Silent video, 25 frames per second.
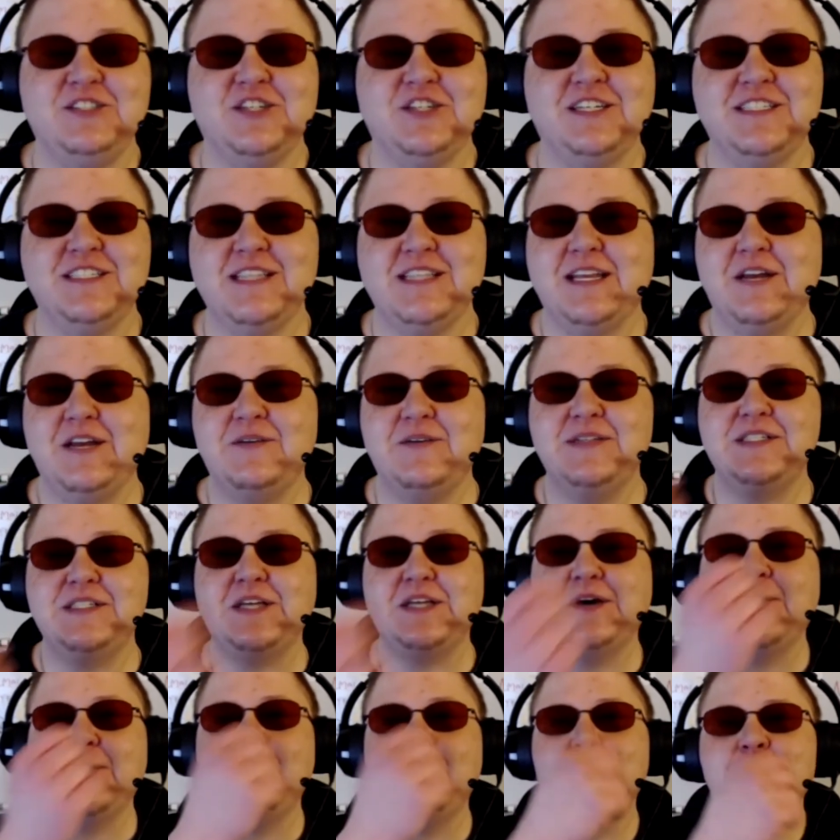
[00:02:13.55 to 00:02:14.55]
because they'd always
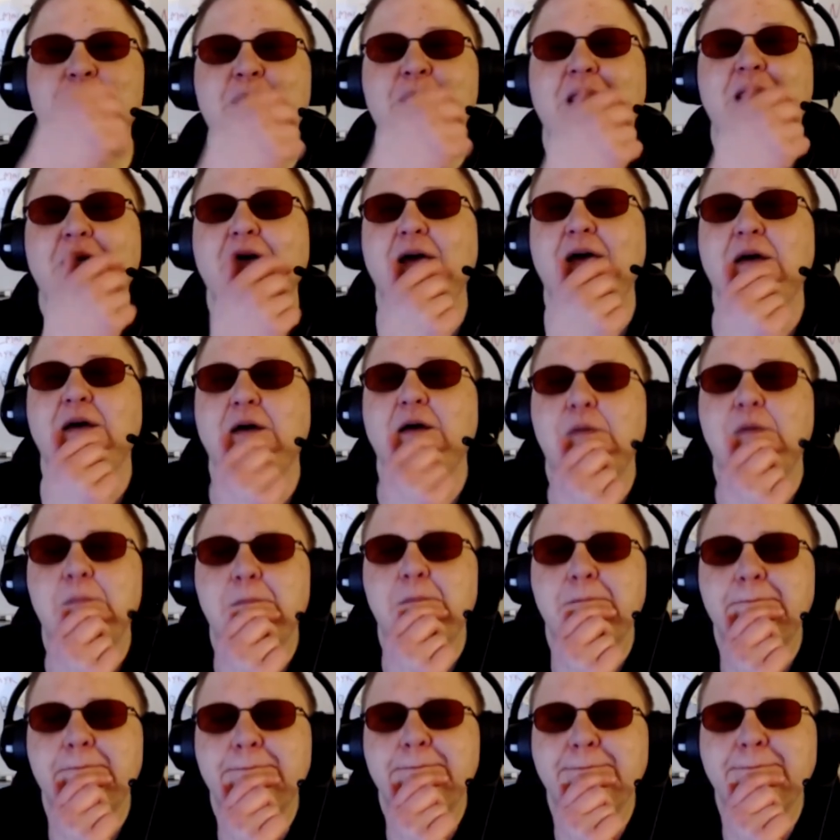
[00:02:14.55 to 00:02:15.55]
go,
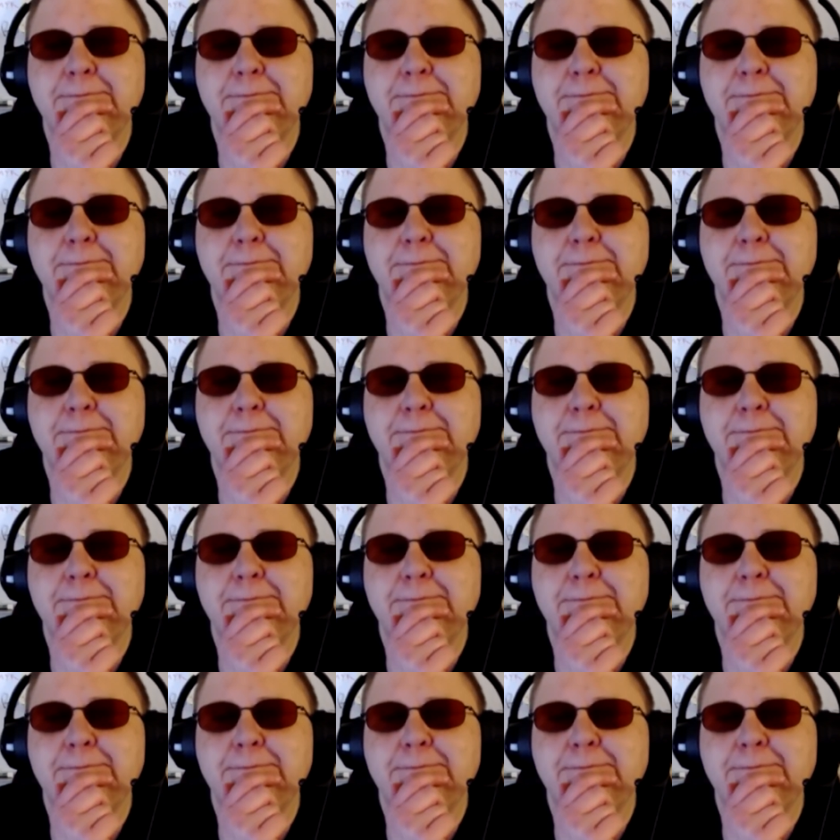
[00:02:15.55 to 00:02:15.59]
but